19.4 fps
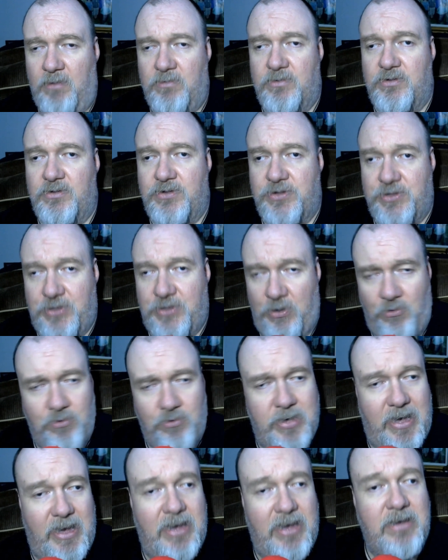
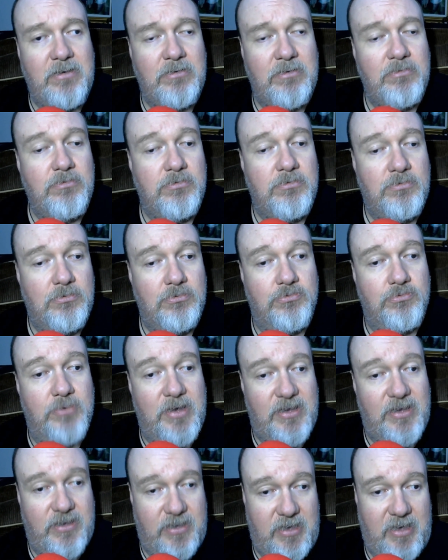Sony
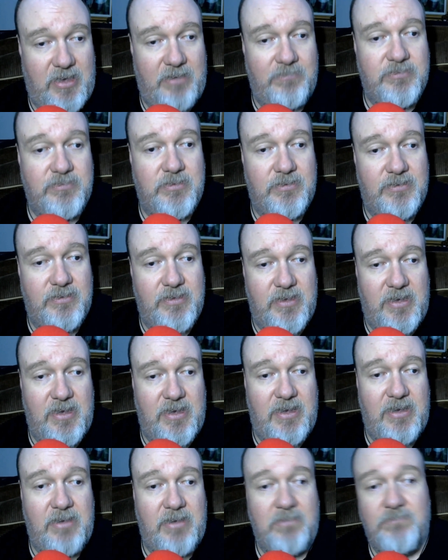received
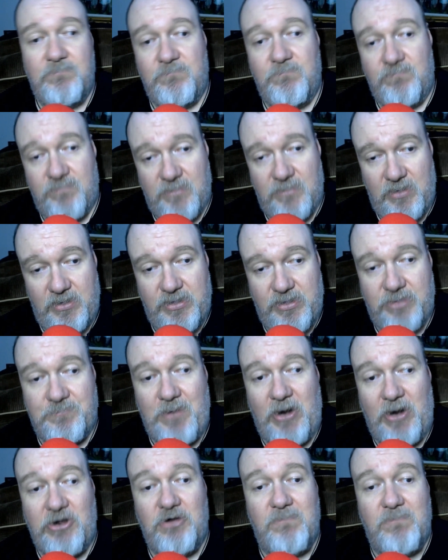the
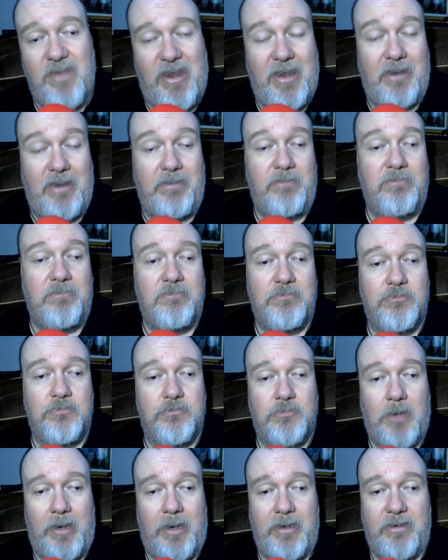Spider-Man
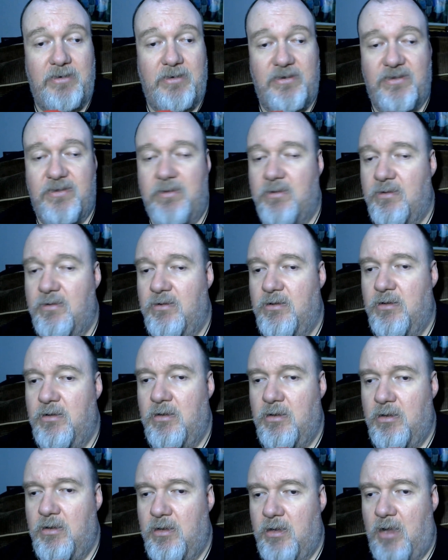rights,
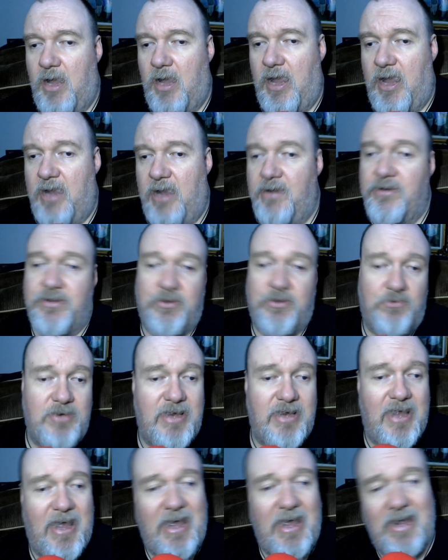and Sony
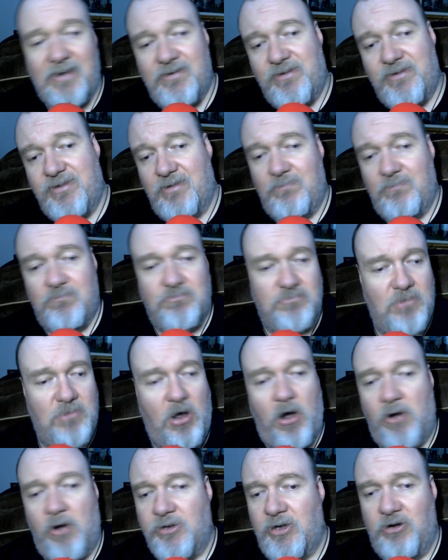had some
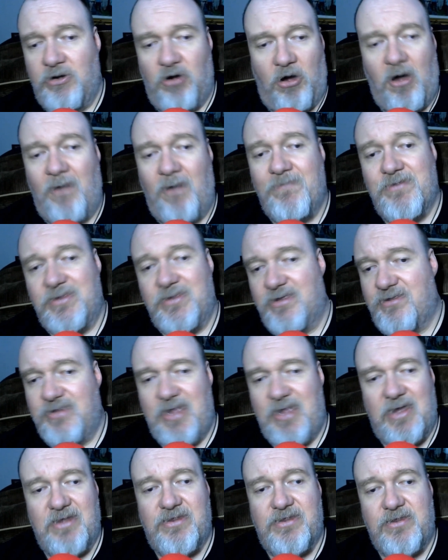on and off
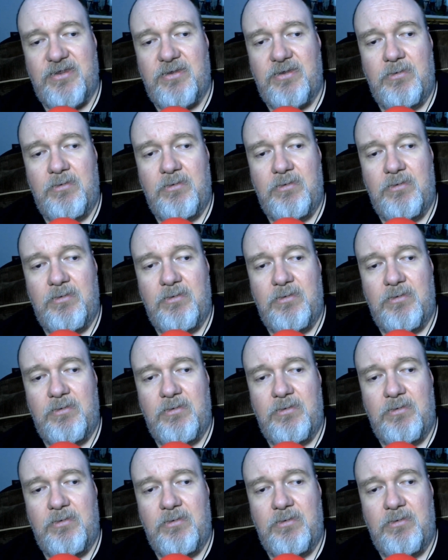success.